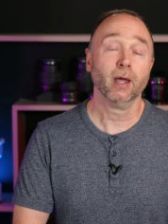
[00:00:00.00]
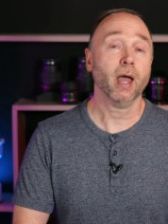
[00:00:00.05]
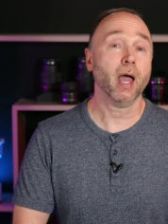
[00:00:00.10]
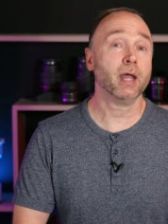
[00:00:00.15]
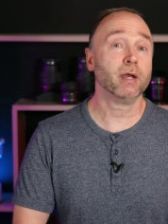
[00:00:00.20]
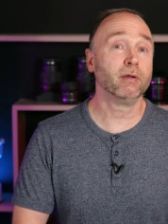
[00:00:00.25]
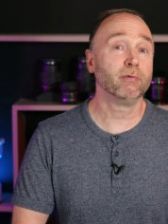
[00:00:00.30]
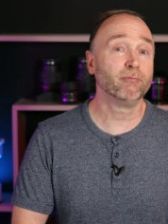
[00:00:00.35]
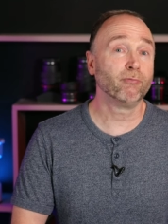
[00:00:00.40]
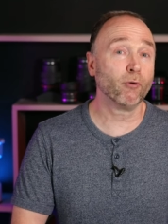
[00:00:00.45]

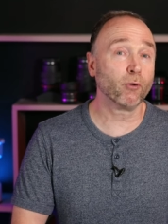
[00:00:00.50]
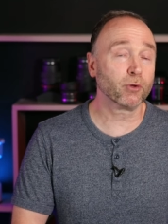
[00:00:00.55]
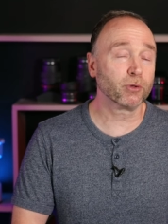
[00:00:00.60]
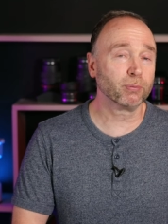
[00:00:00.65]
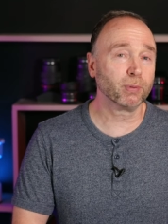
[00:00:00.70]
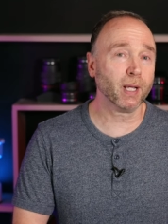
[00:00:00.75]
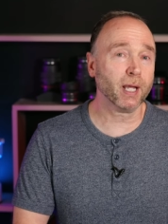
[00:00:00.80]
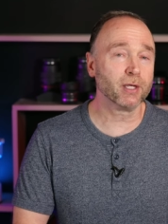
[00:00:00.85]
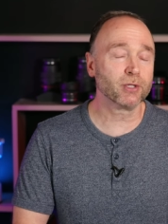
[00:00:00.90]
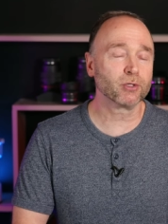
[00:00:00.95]
And in fourth
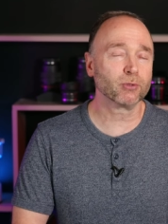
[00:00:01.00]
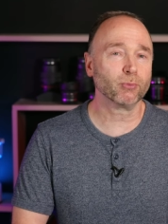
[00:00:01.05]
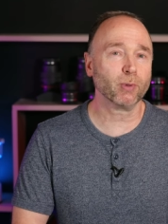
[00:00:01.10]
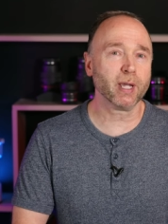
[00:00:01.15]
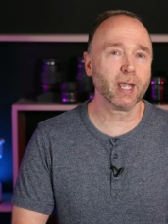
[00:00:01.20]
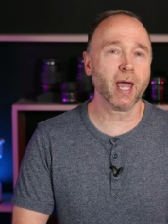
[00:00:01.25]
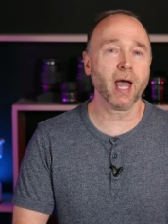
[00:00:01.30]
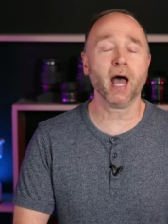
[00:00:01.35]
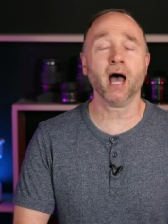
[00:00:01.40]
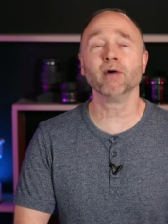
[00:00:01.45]
place,
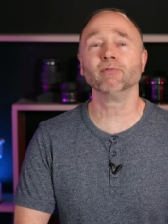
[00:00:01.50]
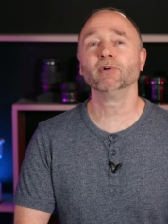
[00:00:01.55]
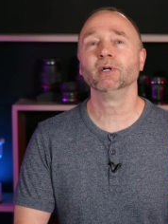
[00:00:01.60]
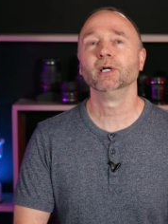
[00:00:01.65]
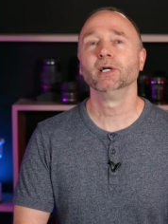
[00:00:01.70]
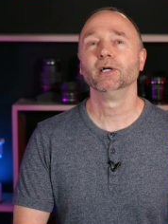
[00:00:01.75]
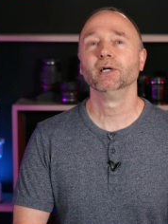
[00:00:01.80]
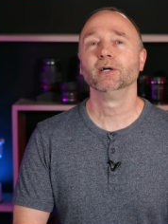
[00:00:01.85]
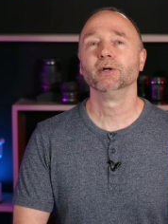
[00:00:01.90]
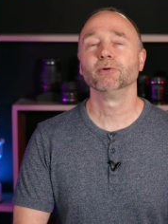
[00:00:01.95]
we have
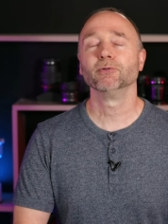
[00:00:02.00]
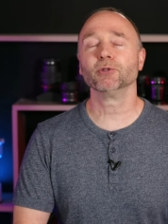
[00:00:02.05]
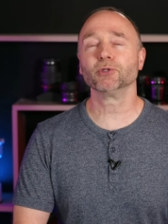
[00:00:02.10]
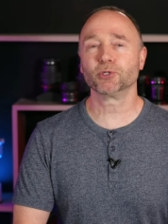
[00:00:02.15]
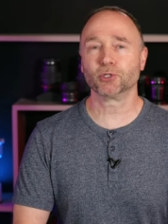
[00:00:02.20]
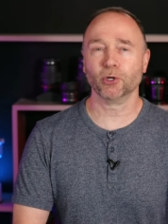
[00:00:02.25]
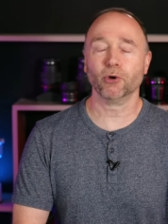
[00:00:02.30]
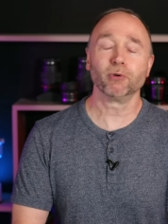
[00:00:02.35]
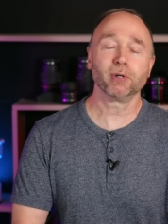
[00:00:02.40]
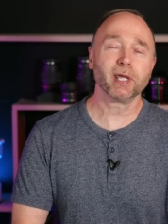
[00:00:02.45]
the
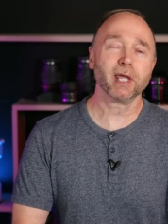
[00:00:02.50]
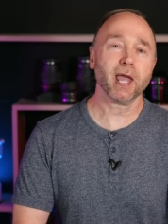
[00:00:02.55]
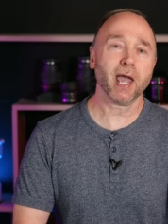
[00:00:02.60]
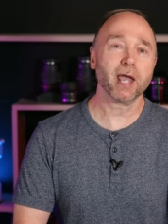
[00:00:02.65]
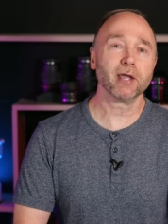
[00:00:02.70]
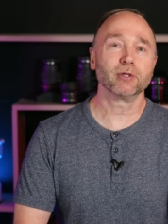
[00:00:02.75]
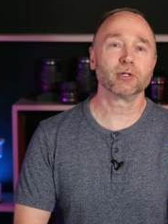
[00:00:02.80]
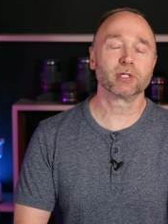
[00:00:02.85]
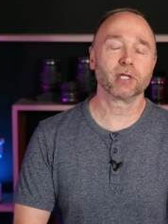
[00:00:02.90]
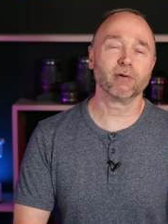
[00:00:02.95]
Sony
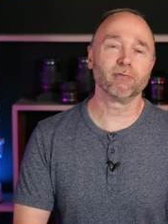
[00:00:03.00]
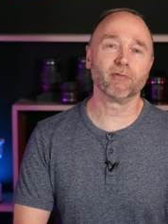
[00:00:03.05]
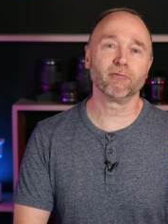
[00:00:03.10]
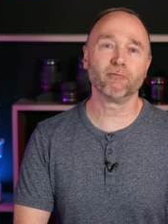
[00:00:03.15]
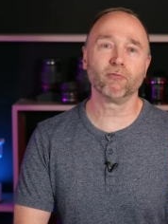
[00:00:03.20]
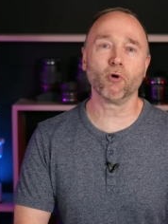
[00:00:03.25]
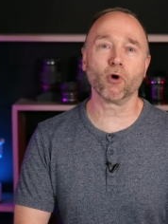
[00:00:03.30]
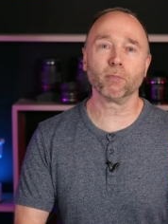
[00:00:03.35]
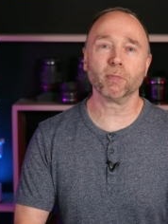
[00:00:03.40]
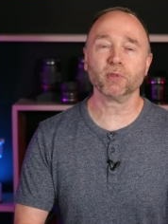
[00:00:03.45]
A seven
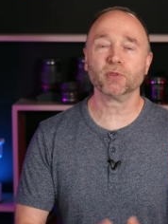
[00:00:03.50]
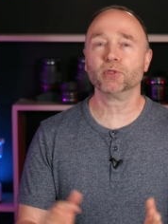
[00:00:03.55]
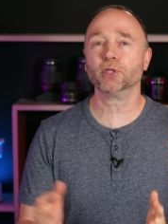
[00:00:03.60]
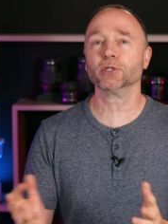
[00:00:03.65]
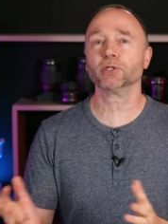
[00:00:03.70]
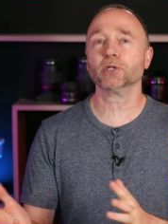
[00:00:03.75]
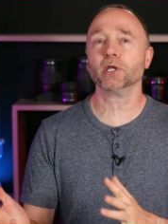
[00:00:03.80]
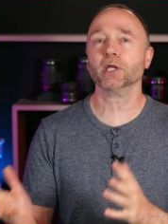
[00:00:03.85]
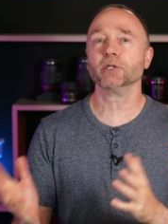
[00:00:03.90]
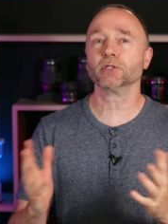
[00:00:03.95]
four, but
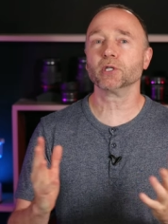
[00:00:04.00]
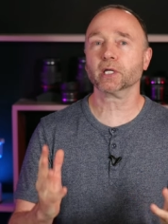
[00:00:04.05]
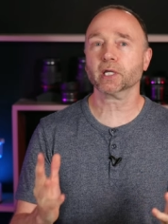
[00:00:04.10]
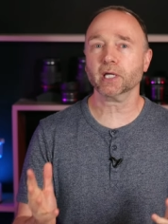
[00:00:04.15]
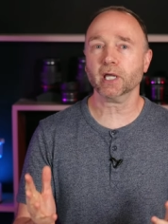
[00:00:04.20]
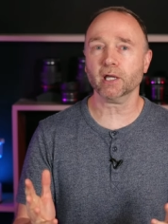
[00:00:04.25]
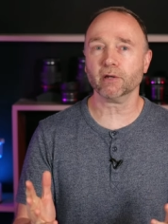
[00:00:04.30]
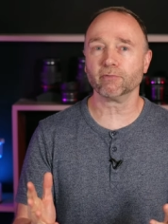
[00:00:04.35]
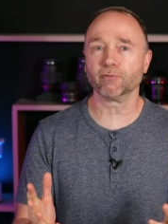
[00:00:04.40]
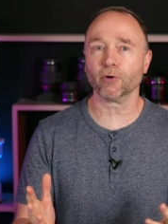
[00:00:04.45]
this is a
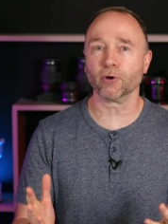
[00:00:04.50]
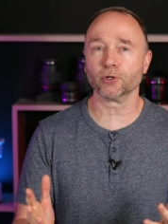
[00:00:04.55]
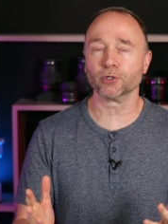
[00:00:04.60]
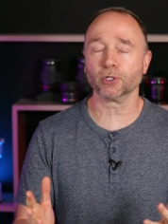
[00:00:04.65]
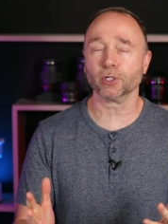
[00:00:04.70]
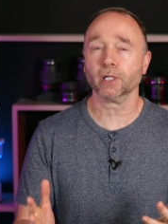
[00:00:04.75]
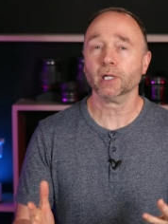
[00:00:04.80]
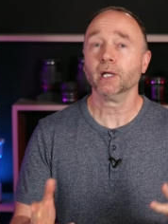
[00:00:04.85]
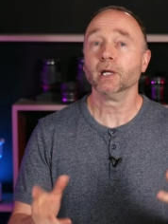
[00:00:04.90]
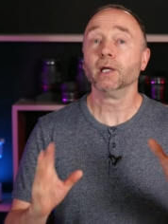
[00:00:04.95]
kit
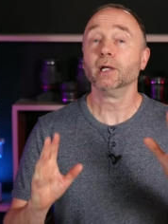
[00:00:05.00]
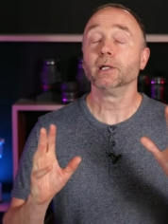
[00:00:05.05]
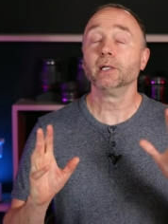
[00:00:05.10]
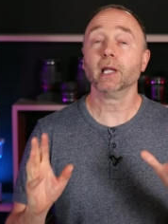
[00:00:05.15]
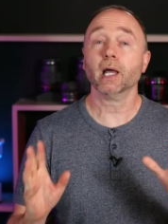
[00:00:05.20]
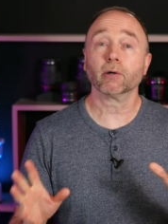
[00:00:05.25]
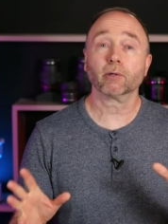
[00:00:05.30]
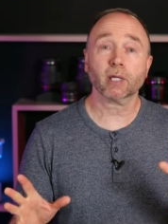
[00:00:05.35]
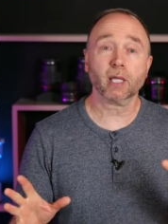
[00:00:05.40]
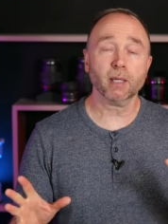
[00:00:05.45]
version.
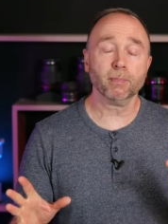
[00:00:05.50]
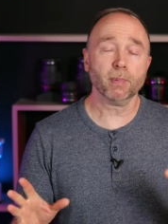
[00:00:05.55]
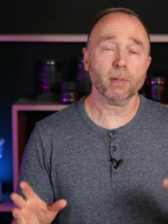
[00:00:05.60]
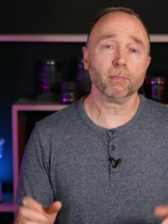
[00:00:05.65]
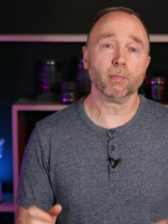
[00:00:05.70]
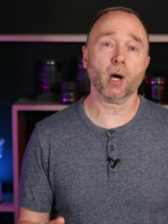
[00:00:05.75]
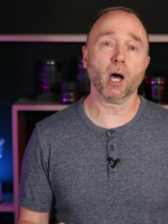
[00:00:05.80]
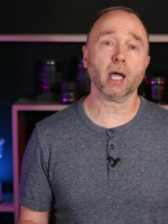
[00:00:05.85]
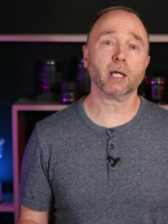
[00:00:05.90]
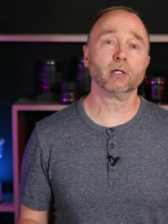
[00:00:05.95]
Now keep in
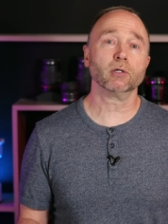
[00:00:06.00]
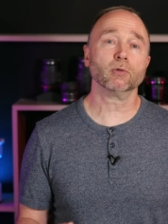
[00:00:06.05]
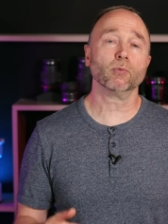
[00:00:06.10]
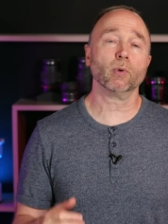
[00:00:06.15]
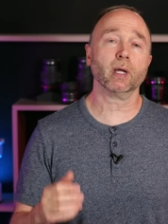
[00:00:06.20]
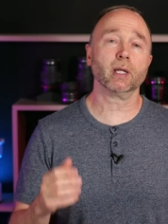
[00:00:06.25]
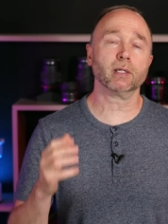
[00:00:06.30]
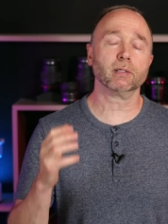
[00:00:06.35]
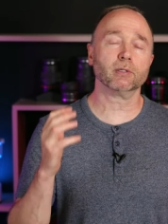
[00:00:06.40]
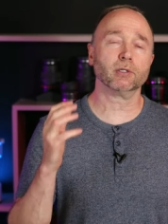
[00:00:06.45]
mind,
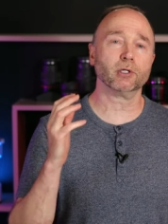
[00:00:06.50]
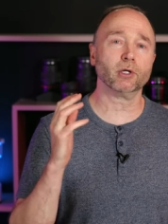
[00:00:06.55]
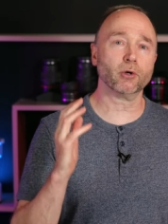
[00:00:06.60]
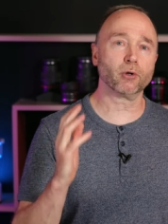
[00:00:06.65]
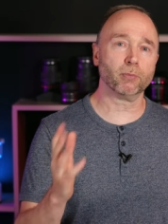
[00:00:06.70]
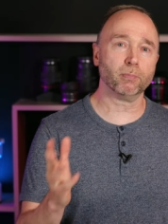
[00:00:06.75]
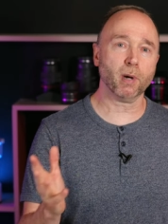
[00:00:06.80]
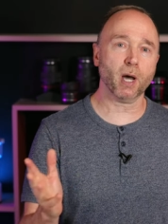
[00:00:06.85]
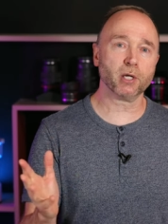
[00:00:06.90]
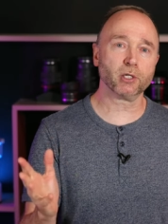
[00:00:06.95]
when
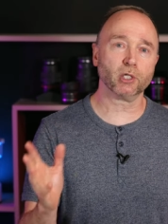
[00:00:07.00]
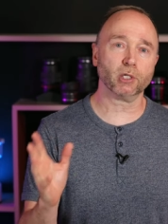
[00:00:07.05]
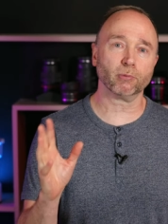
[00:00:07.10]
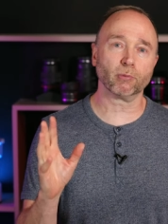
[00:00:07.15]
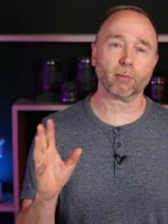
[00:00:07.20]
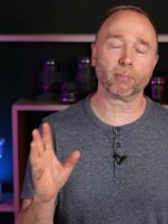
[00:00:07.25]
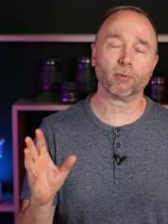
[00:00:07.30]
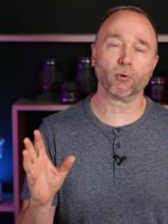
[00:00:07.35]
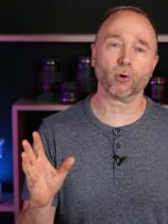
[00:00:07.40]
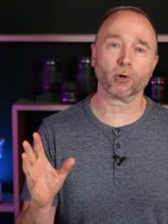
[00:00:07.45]
Yodobashi
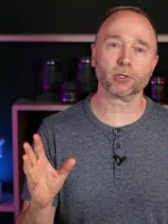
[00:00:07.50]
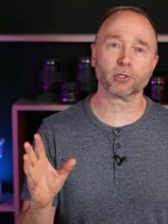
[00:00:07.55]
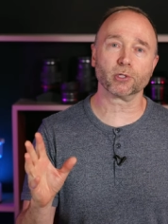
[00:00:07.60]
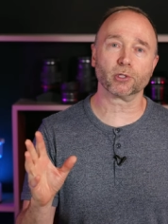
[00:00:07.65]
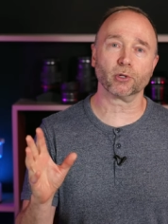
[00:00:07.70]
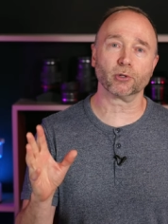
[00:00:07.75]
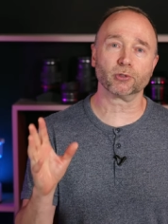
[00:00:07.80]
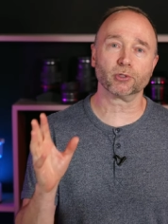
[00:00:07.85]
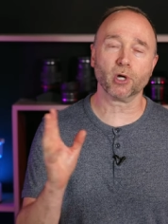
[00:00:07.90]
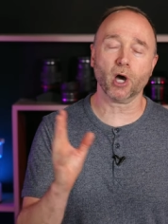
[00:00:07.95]
reports
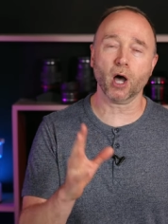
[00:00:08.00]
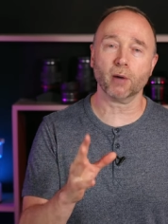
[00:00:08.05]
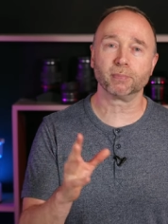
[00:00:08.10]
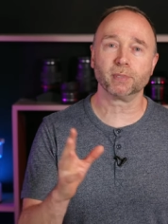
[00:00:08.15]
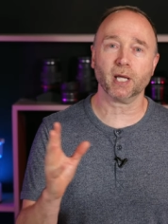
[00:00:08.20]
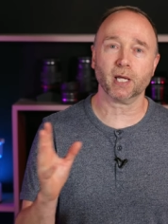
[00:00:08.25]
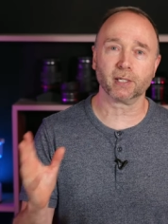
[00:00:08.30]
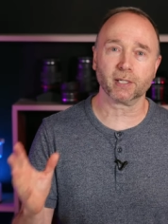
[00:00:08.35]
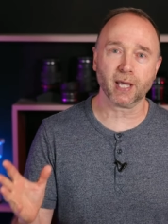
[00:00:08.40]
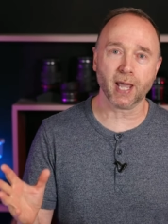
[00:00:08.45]
their top
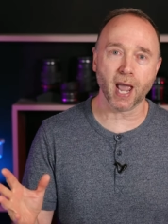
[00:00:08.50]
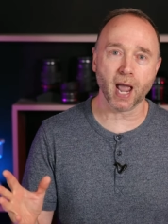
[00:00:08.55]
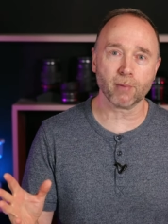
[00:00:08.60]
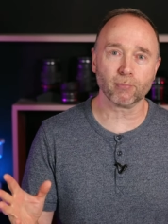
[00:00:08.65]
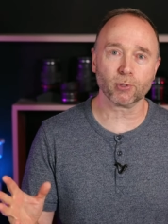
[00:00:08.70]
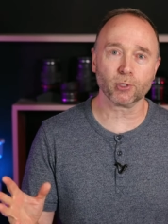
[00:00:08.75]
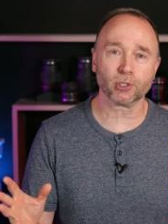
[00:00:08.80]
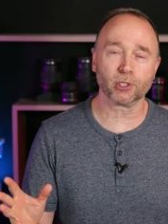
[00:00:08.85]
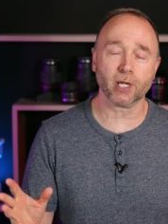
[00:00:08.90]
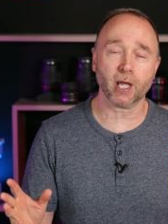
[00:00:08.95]
ten
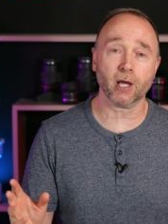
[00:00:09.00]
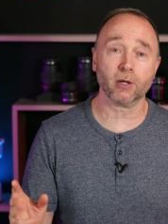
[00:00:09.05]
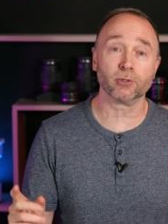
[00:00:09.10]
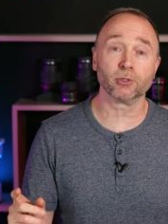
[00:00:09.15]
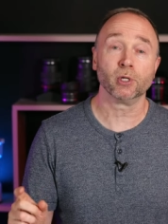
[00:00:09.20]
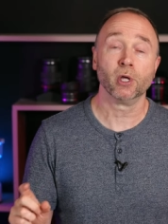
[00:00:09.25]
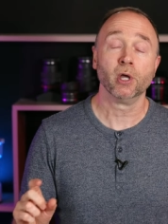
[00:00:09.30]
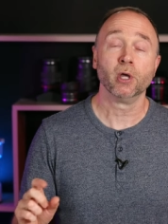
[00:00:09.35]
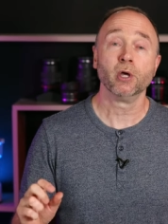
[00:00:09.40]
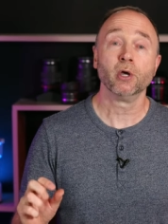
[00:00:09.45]
camera
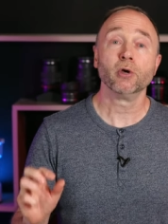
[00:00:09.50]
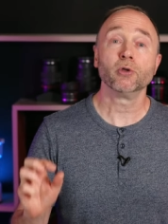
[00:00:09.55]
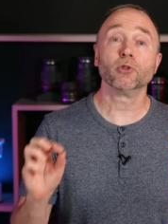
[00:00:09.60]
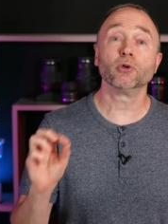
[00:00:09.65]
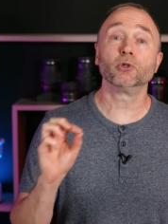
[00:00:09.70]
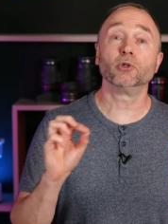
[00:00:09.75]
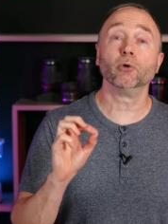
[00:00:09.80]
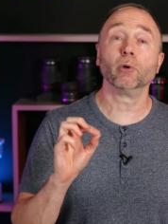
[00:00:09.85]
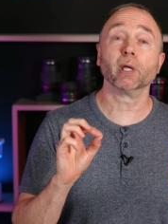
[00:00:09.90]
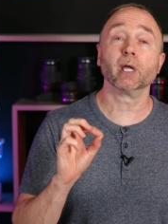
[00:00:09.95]
sales,
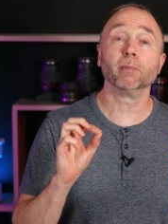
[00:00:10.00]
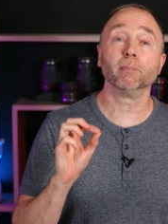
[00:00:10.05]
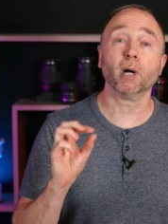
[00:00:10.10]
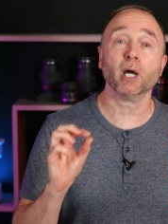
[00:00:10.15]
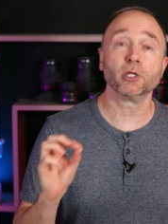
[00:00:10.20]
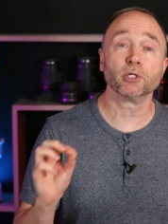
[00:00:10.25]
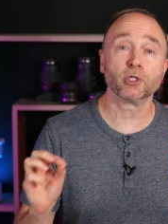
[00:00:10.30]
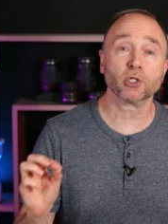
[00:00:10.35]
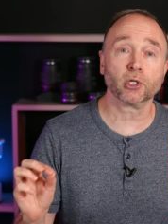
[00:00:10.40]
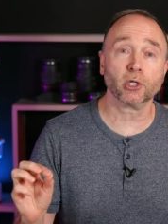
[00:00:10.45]
they're doing it by
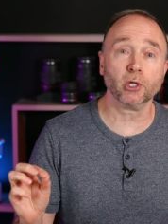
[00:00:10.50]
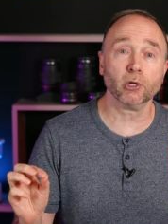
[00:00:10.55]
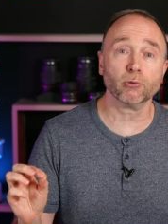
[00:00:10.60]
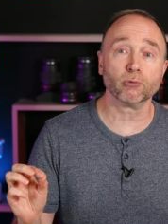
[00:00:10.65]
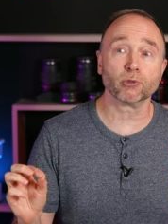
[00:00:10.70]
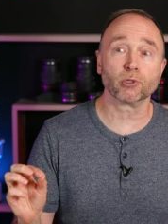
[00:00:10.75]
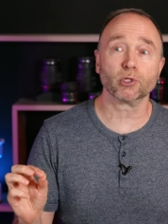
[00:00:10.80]
S K U.